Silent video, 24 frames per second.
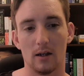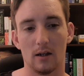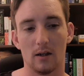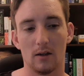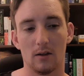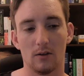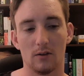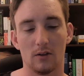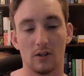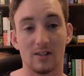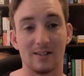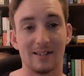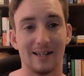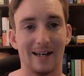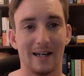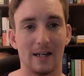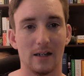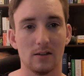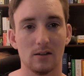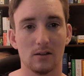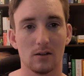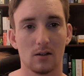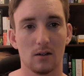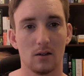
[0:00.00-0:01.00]
The
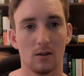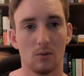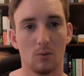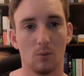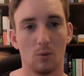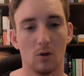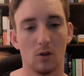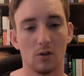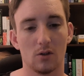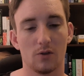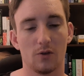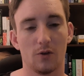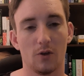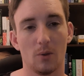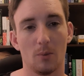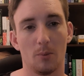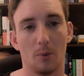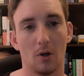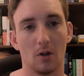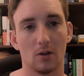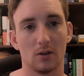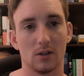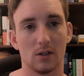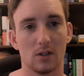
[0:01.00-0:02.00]
task was for the
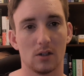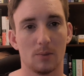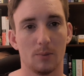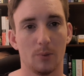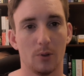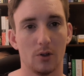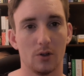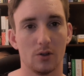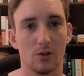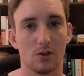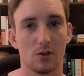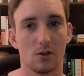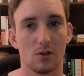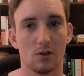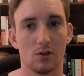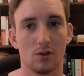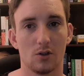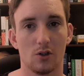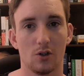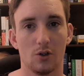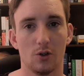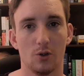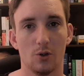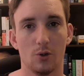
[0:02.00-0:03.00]
participants
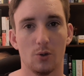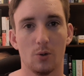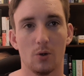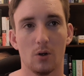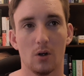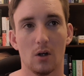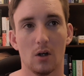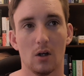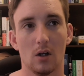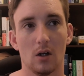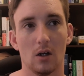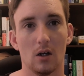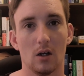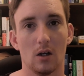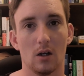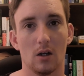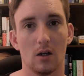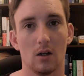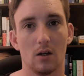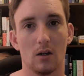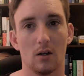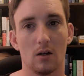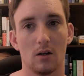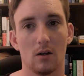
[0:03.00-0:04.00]
to
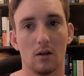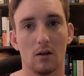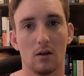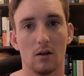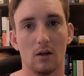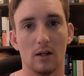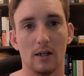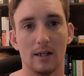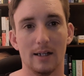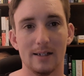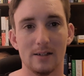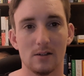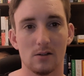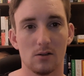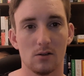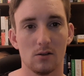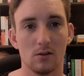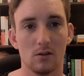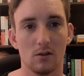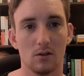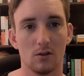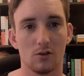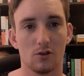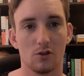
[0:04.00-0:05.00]

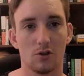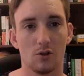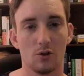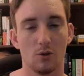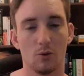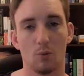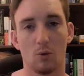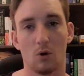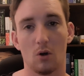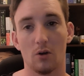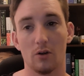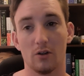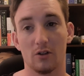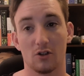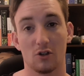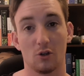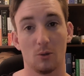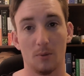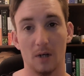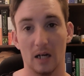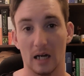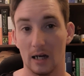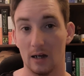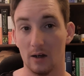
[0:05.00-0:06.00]
listen to what is
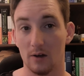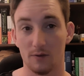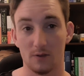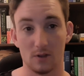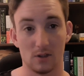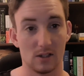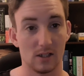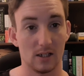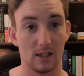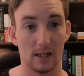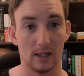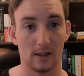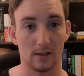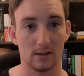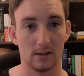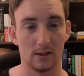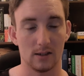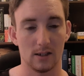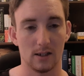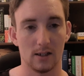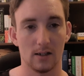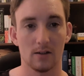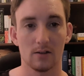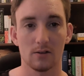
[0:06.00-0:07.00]
coming out of a selected
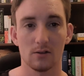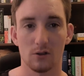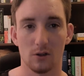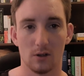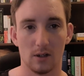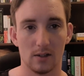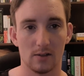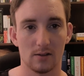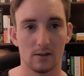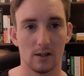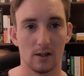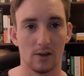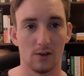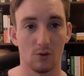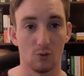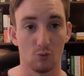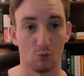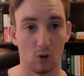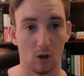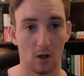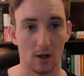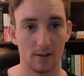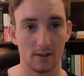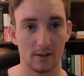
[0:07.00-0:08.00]
ear, so let's say the
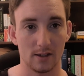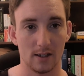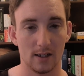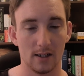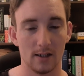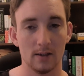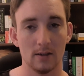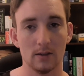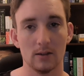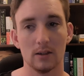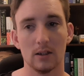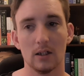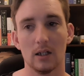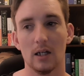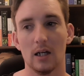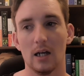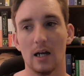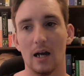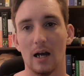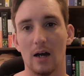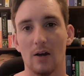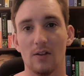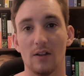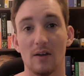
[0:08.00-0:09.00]
right ear,
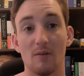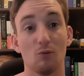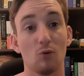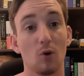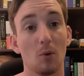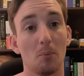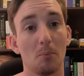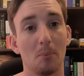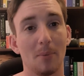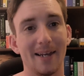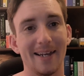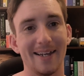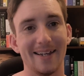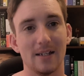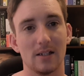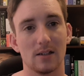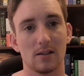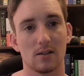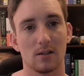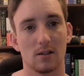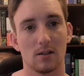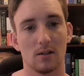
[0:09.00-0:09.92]
and then repeat